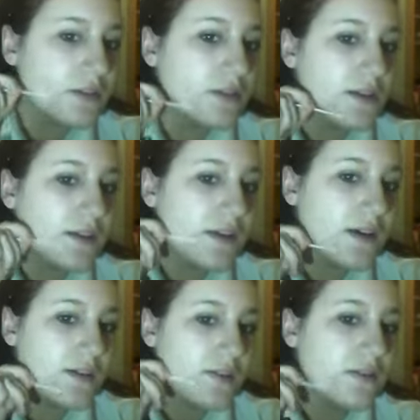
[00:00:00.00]
Like
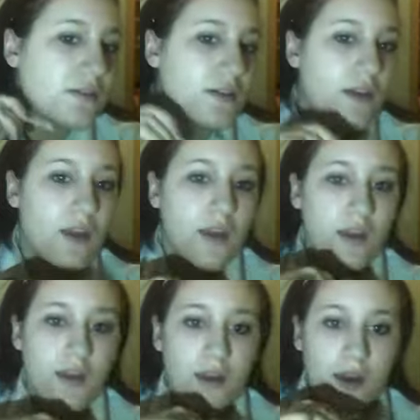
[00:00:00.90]
that.
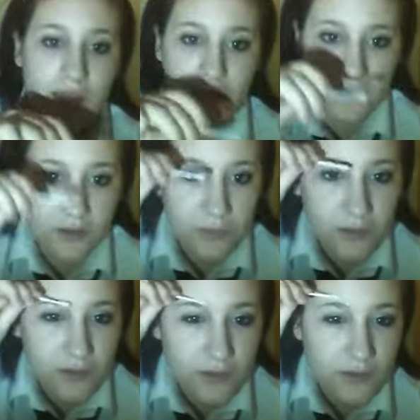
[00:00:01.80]
And you
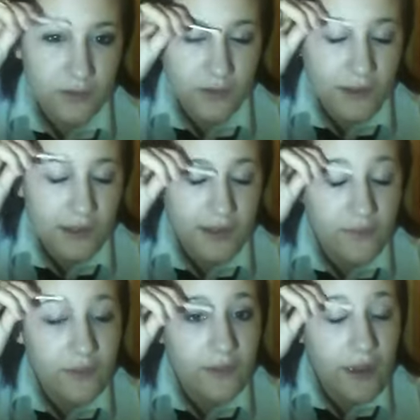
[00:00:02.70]
want to leave
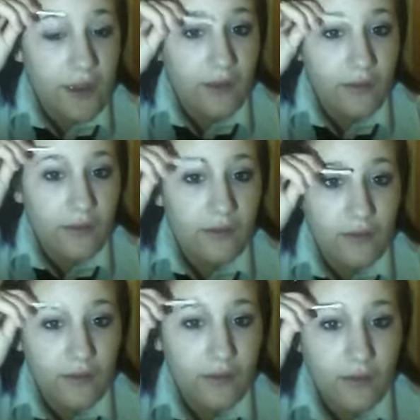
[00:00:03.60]
it there
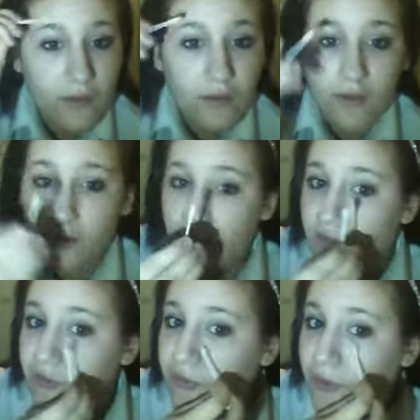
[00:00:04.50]

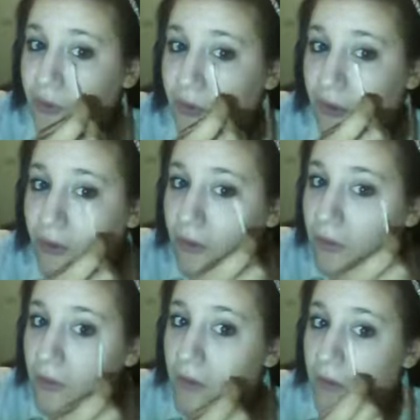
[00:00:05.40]
for
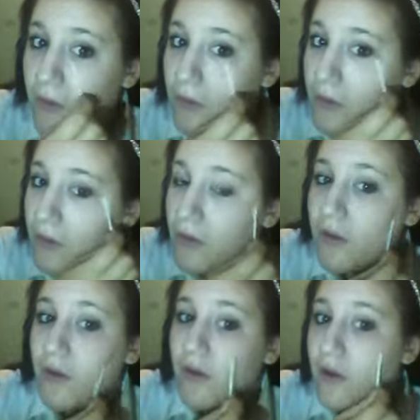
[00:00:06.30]

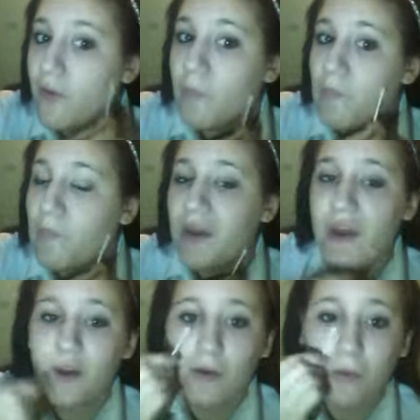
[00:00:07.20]

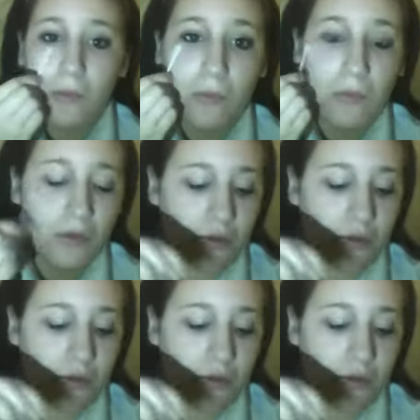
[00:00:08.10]
about